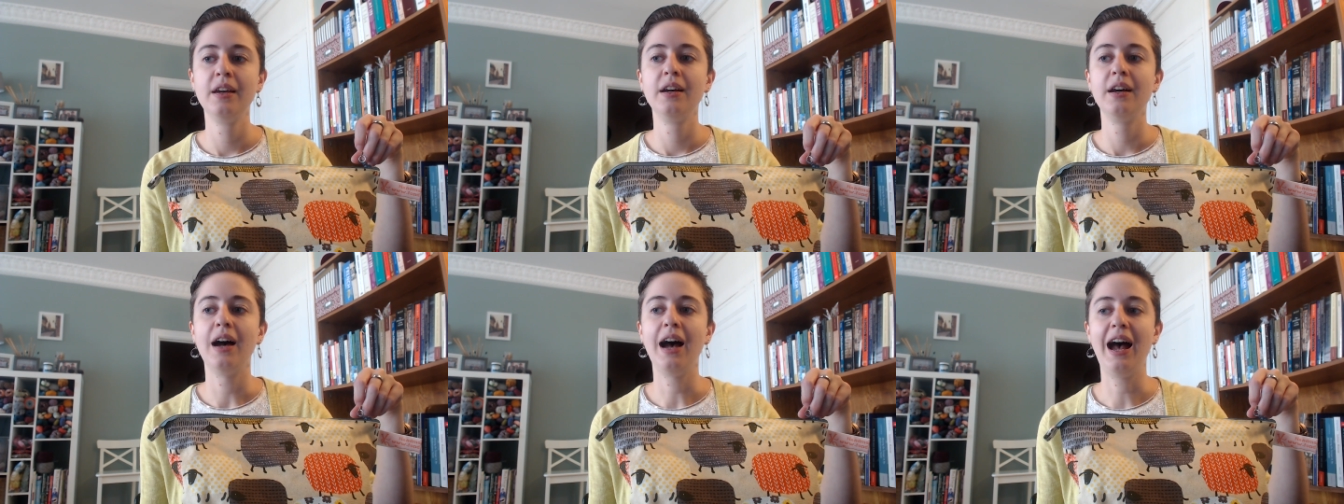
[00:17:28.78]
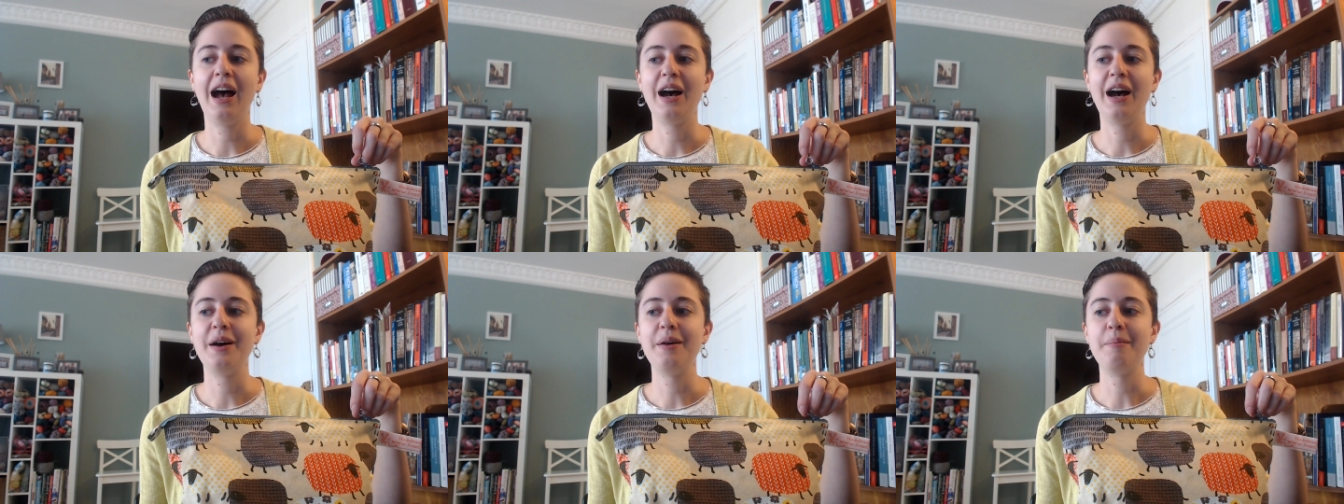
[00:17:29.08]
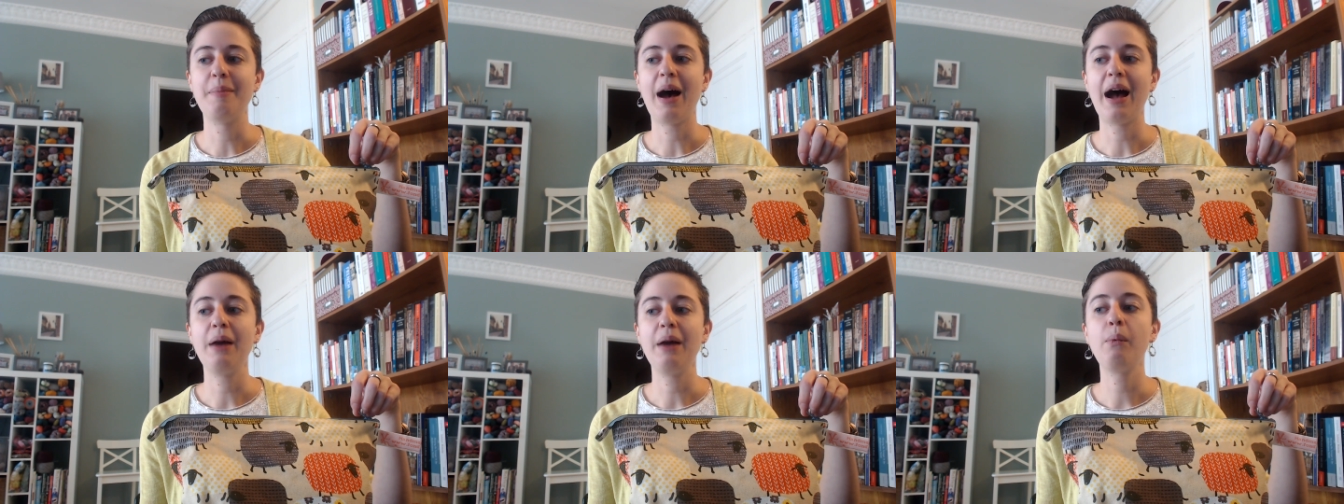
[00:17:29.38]
Um,
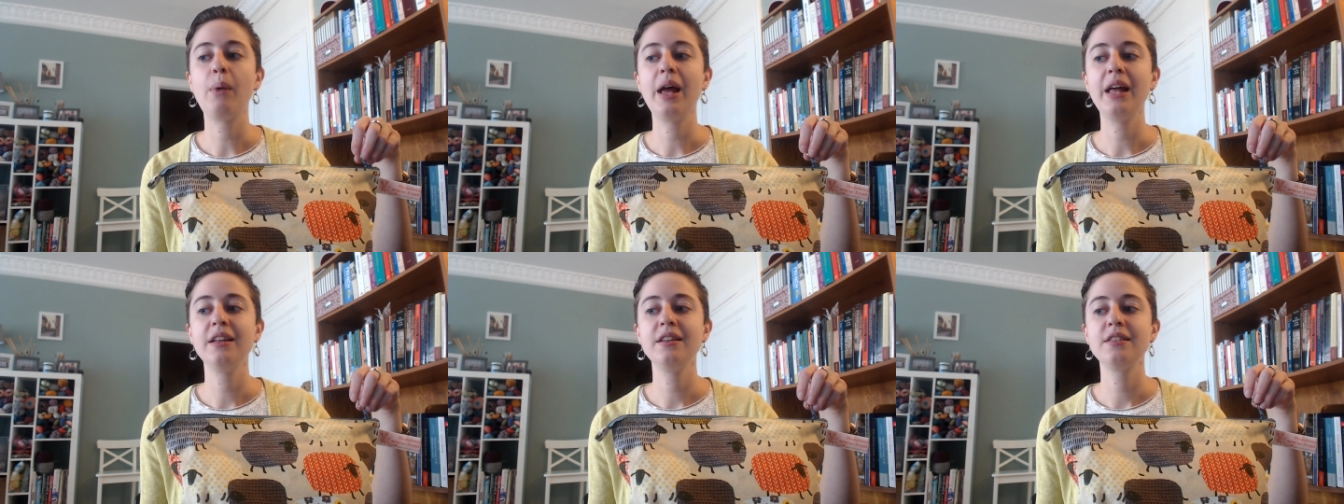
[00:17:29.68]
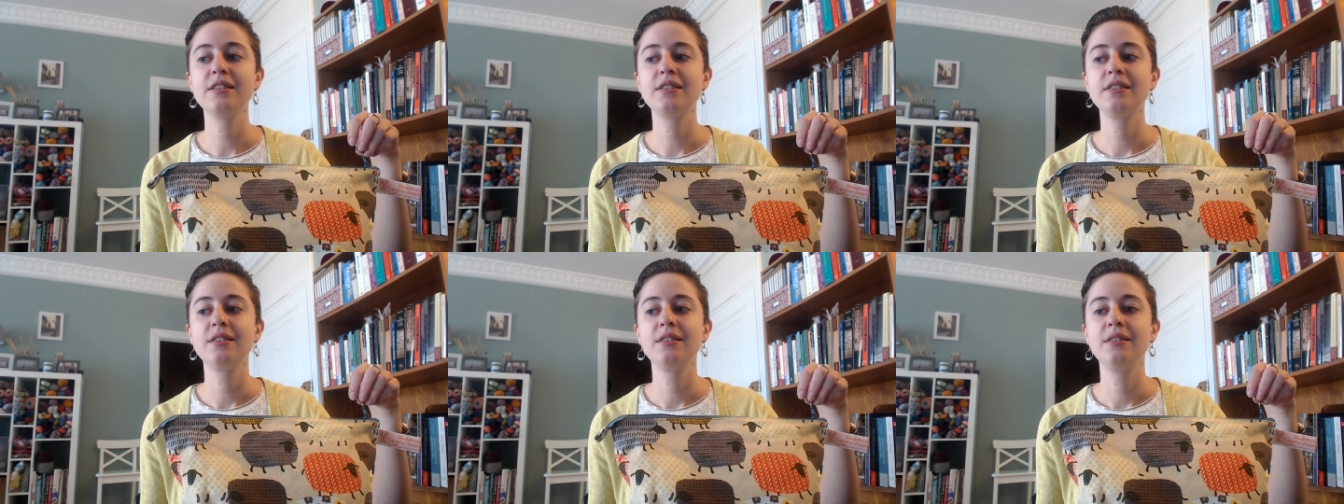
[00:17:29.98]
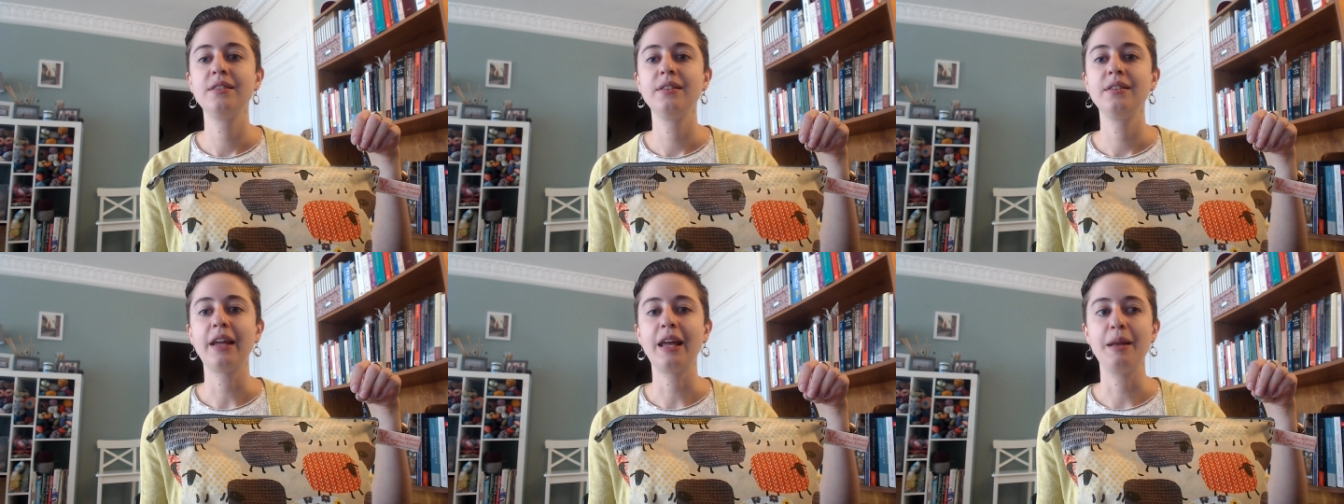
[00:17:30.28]
I went
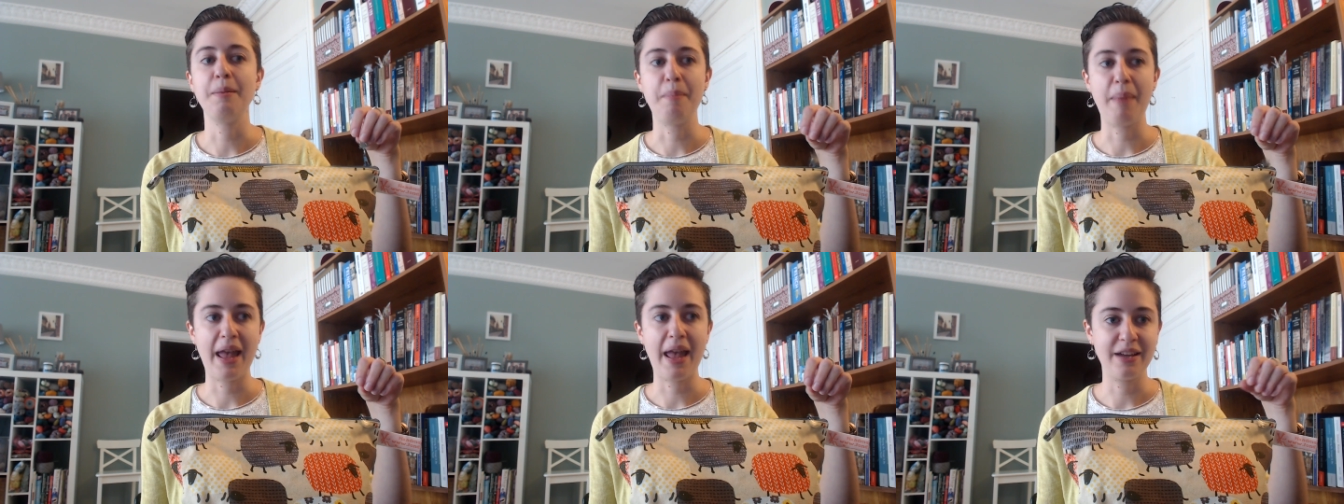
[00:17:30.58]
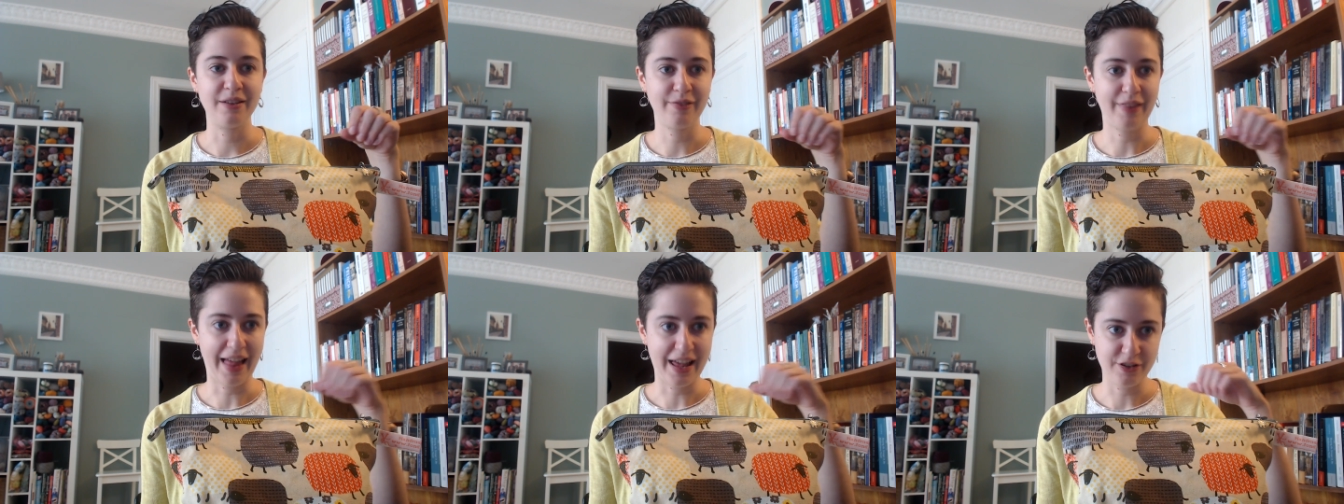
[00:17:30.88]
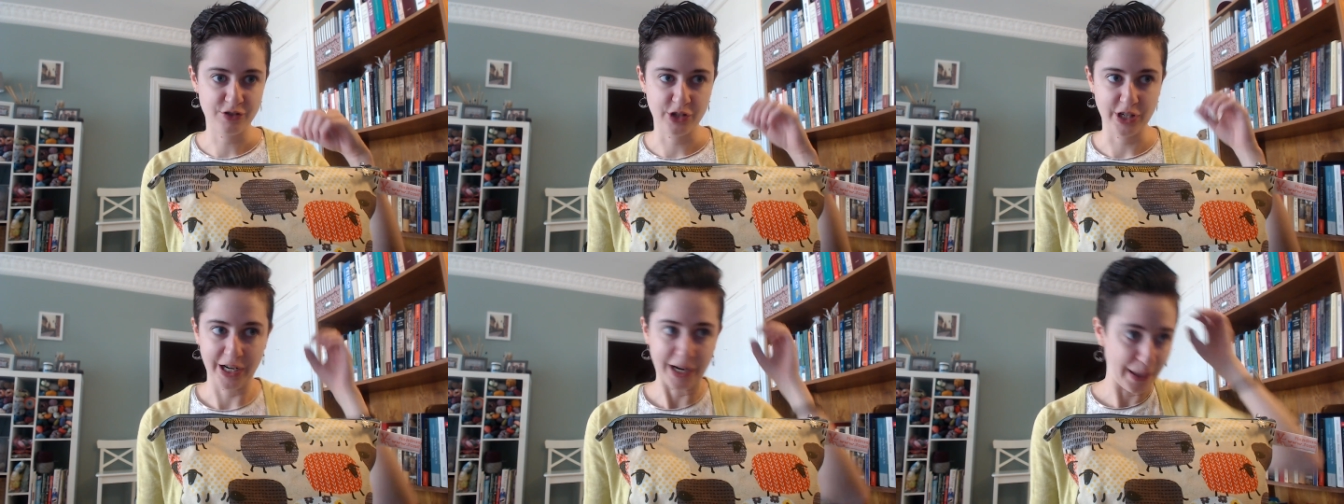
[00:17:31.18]
in May of
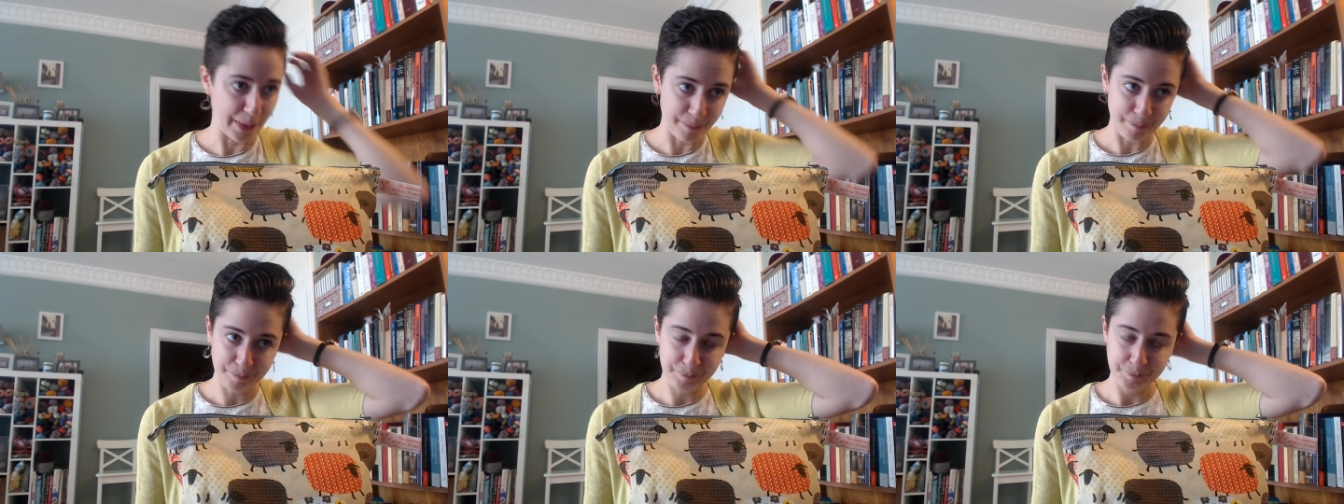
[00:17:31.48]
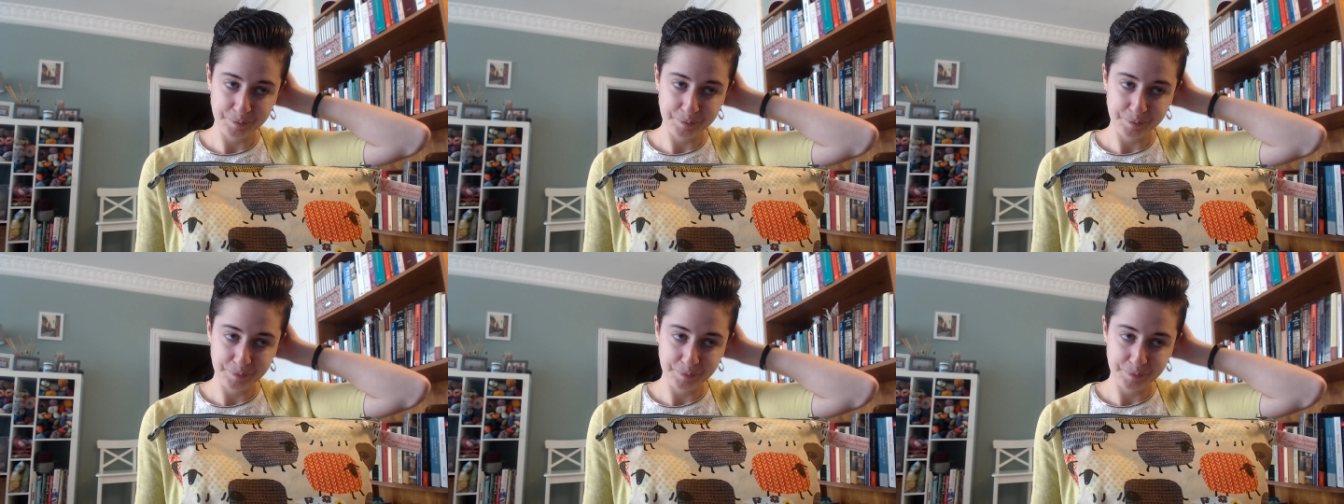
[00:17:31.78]
last year